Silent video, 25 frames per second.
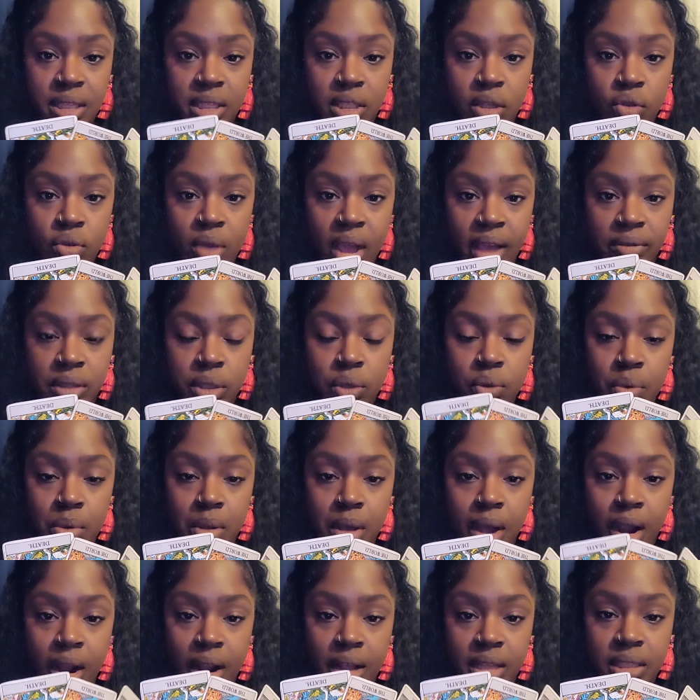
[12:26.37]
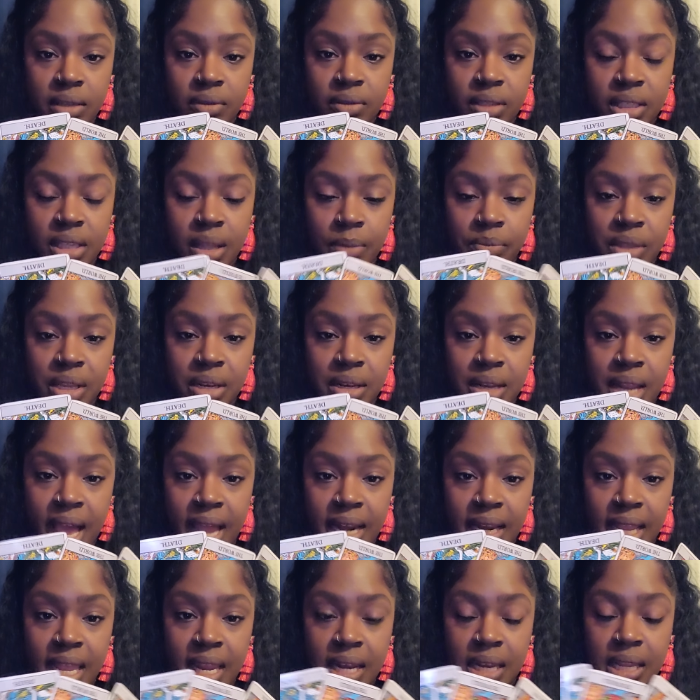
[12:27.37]
So you have two cards of something
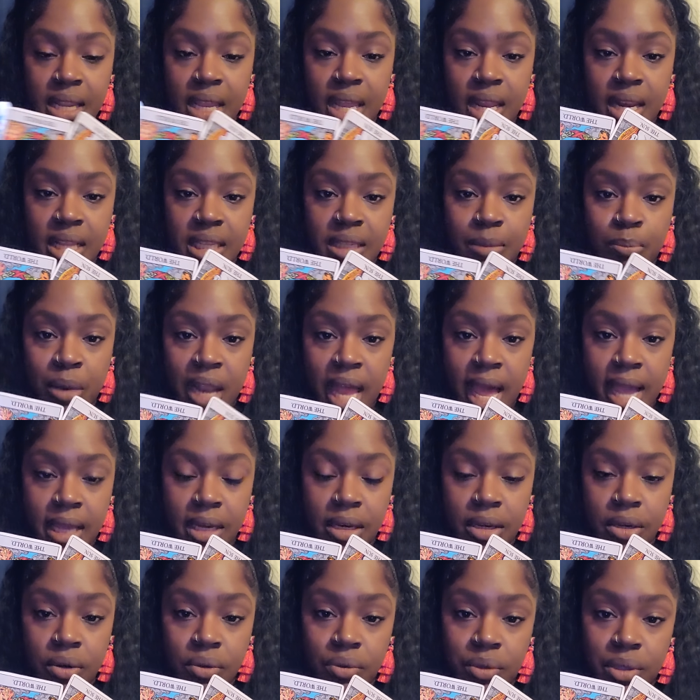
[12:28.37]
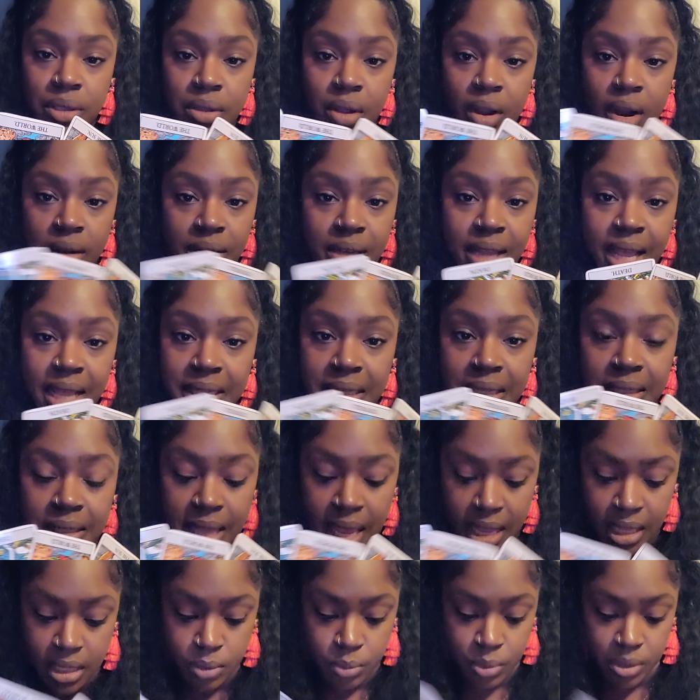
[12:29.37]
not ending and it's blocking a new start. That's
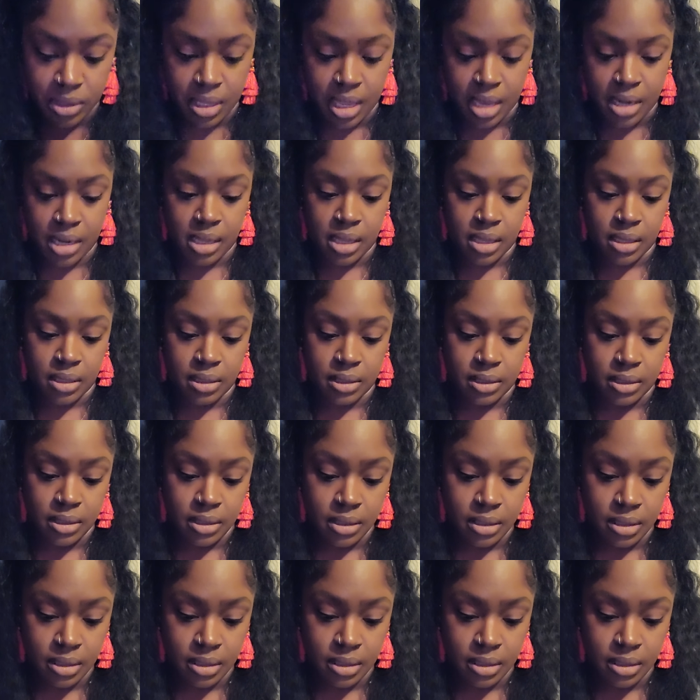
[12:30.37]
exactly what that is.